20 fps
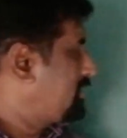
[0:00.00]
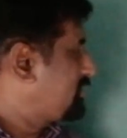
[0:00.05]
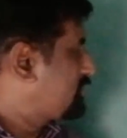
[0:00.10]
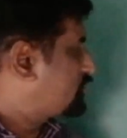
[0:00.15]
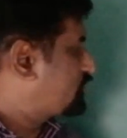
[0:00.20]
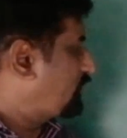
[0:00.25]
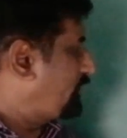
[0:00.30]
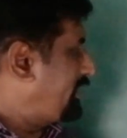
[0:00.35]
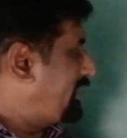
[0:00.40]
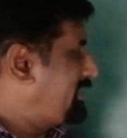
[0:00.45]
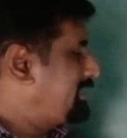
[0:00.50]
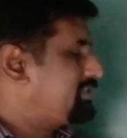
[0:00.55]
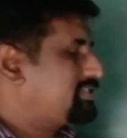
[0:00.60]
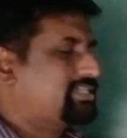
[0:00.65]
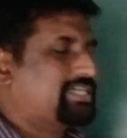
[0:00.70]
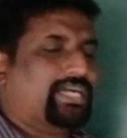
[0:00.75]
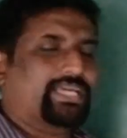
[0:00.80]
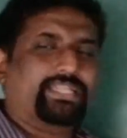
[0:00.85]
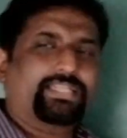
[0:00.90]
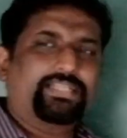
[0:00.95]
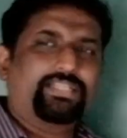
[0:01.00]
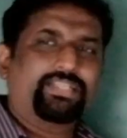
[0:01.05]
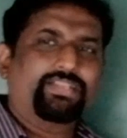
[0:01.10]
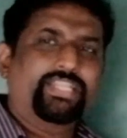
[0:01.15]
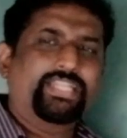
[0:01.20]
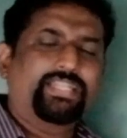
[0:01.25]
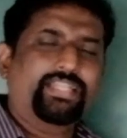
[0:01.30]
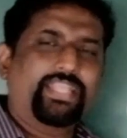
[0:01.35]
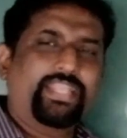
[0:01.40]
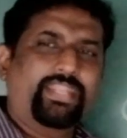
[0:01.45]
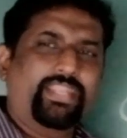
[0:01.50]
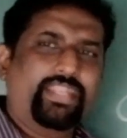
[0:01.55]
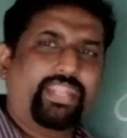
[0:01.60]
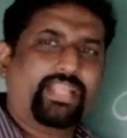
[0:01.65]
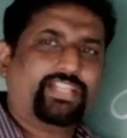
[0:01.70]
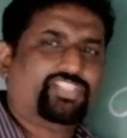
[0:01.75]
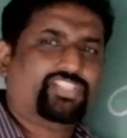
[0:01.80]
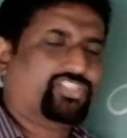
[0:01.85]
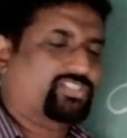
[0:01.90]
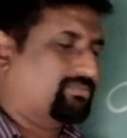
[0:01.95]
So in current in, in
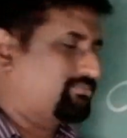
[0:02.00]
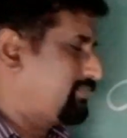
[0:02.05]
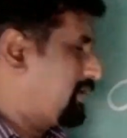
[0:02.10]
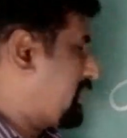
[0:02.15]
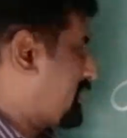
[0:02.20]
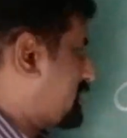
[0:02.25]
index number,